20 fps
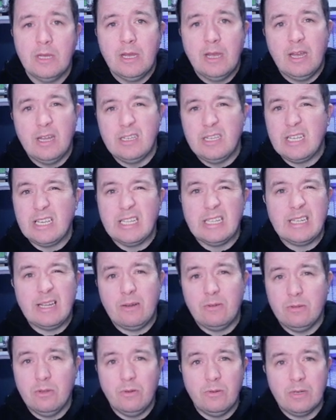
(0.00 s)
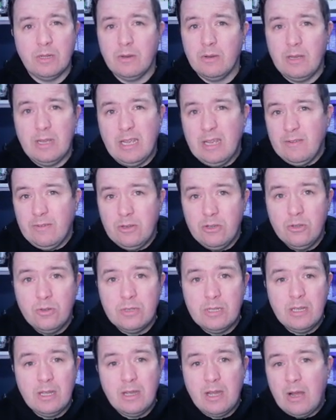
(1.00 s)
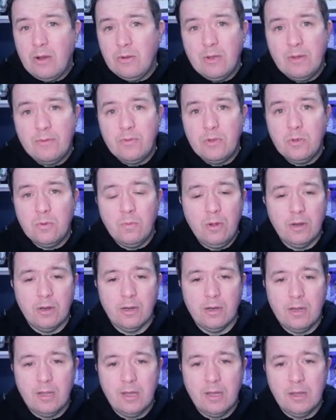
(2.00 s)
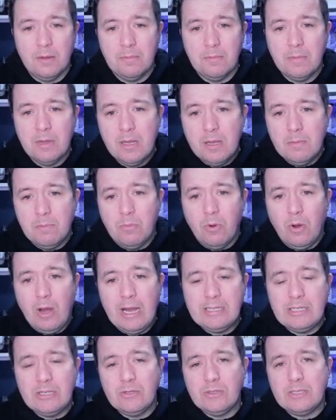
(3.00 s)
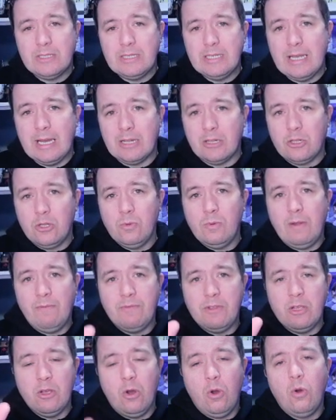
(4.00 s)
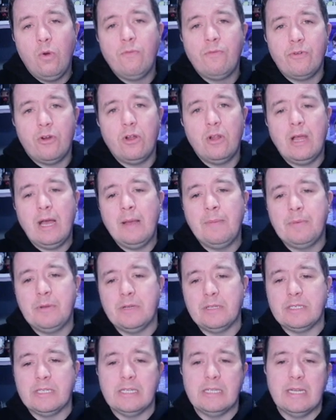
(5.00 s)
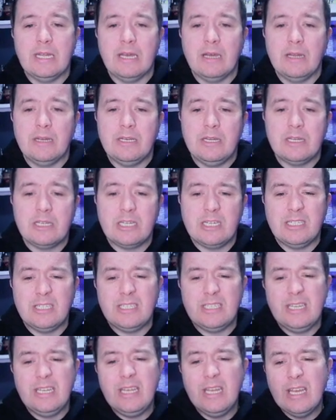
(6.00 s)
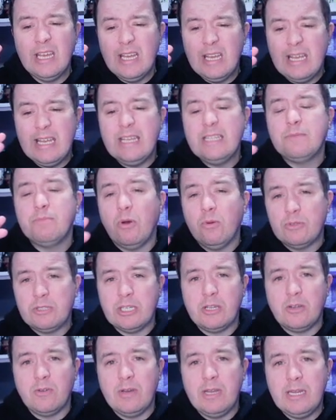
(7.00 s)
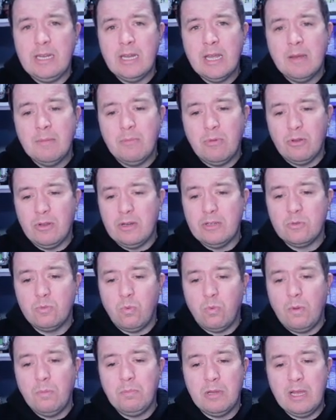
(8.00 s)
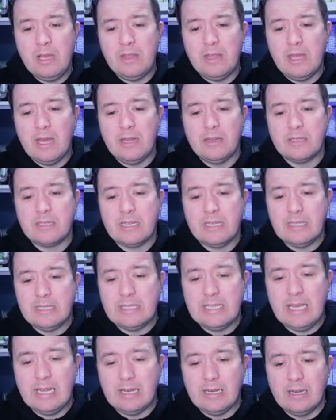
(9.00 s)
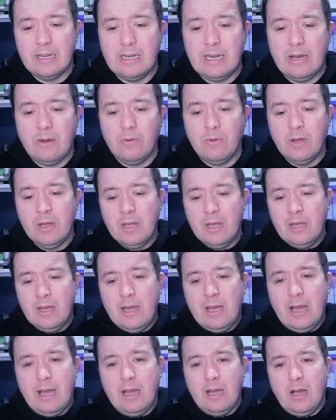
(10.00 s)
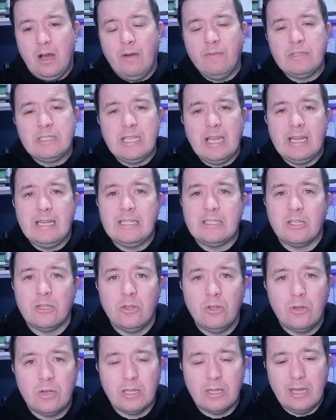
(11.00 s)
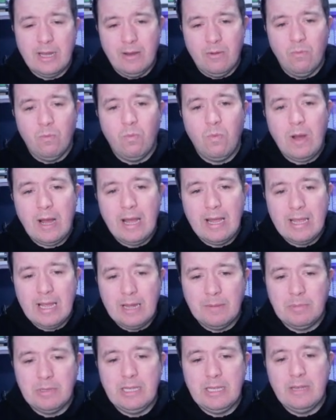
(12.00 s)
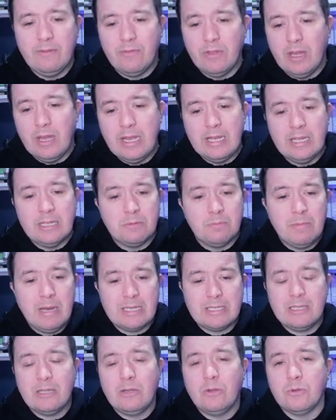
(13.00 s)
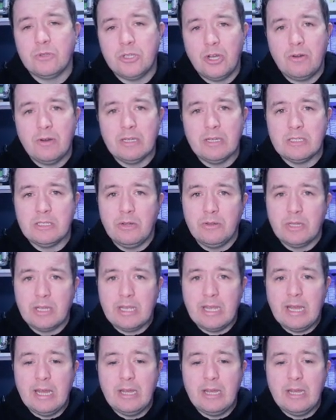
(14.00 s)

and you can download it and use it however you want. Um, but as you can see, I do have the overall happiness in there, and you can see it is mostly green, but there is one player there that's content. Now, obviously I need to look at that and why I believe that it is Marcelo Torres, now the guy